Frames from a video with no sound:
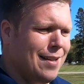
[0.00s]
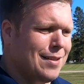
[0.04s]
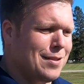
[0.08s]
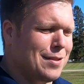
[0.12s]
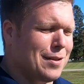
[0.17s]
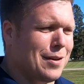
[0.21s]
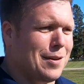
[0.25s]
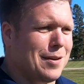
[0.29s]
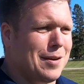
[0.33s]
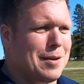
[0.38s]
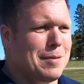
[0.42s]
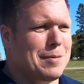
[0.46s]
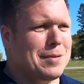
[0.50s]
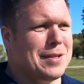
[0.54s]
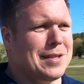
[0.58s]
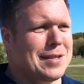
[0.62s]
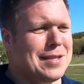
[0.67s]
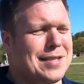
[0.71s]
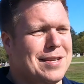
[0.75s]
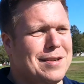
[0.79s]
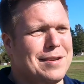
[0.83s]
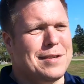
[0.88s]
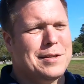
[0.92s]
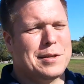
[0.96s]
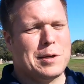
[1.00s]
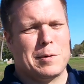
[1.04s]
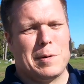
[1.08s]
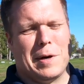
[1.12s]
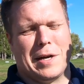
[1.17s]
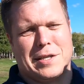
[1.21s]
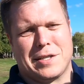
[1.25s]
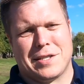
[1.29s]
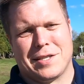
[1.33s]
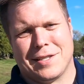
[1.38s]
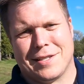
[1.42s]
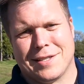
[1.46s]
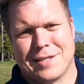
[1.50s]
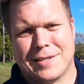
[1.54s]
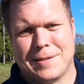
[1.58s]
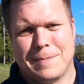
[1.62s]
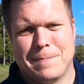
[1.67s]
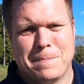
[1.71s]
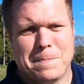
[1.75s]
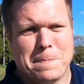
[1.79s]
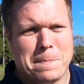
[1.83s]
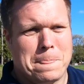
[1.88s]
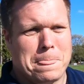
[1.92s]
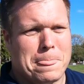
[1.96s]
So it was a series of
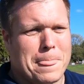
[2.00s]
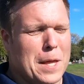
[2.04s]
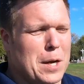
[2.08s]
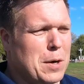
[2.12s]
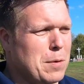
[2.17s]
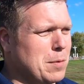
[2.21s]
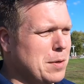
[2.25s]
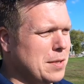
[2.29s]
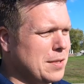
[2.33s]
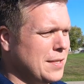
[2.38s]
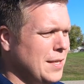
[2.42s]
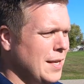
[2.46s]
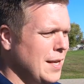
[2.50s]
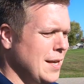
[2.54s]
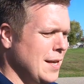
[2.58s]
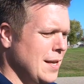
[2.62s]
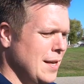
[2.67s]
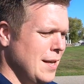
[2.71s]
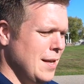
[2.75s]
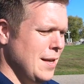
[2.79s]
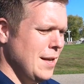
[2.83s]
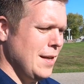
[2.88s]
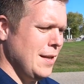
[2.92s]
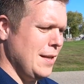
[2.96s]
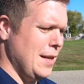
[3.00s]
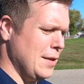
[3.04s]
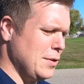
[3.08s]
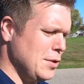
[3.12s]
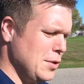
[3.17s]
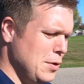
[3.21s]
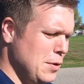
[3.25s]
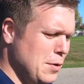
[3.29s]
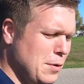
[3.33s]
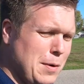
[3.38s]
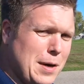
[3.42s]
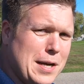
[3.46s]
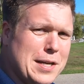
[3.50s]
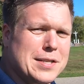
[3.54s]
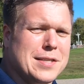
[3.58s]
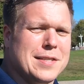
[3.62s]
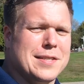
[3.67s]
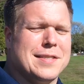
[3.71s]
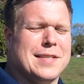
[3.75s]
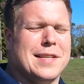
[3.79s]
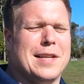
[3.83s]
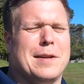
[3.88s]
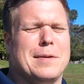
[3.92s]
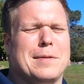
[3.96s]
questions, and it was yes or no
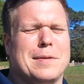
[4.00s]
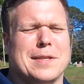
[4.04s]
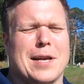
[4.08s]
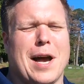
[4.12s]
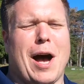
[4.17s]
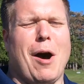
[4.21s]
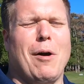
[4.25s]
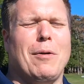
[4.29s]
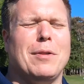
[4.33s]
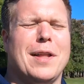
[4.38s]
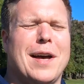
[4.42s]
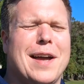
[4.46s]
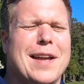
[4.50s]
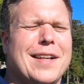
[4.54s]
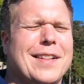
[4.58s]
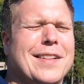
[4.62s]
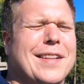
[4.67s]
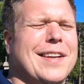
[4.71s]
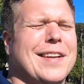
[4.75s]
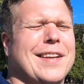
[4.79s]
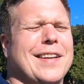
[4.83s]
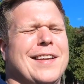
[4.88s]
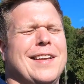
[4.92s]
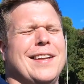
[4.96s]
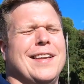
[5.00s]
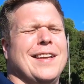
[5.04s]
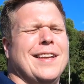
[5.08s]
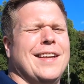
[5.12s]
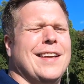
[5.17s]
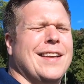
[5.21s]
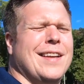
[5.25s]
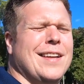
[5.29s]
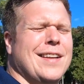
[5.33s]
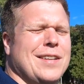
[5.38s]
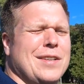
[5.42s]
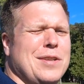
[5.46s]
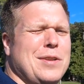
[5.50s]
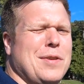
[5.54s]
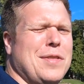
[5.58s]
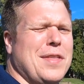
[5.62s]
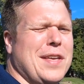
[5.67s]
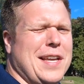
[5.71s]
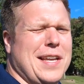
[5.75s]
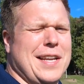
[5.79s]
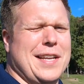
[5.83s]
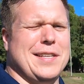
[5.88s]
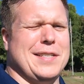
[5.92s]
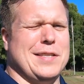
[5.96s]
questions, and it was, how likely do you
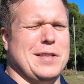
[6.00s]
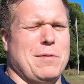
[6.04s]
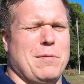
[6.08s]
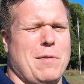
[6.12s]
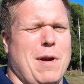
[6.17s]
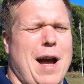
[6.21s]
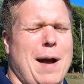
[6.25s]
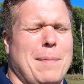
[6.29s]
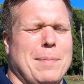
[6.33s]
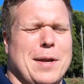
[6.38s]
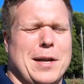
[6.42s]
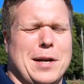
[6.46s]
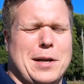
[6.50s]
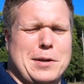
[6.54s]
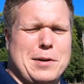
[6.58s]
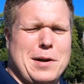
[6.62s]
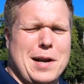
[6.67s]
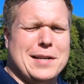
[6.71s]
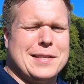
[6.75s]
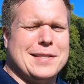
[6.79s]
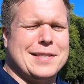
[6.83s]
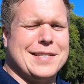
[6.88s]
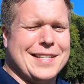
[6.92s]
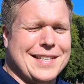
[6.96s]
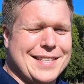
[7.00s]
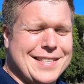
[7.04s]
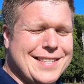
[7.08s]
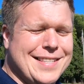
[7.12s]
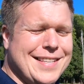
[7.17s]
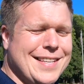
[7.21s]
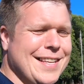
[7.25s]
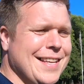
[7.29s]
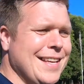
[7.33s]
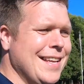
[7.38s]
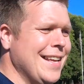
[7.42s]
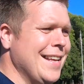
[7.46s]
think it is that Rob can address this?